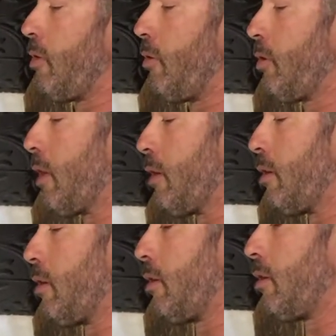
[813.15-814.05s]
Okay,
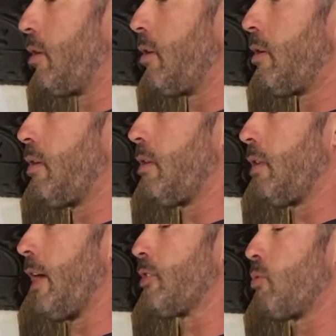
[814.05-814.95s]

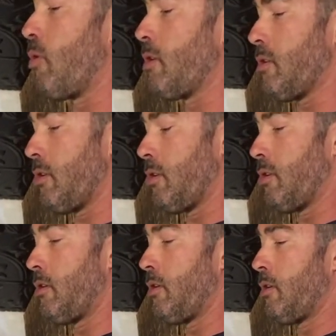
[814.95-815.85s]
last one.
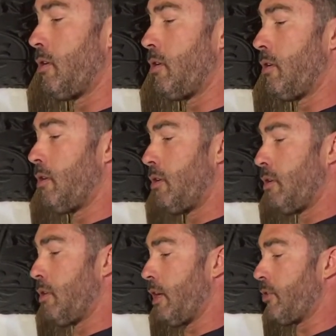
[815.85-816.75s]

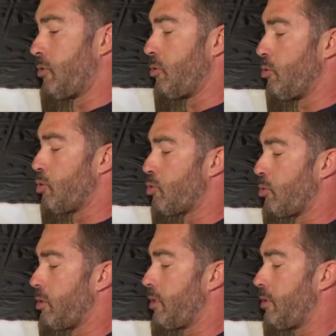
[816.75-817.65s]
Last 2
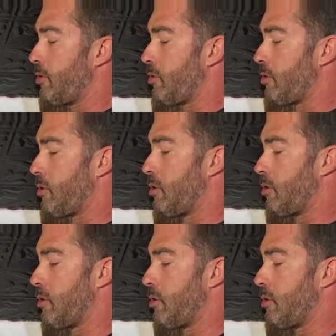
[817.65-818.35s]
neutral leads.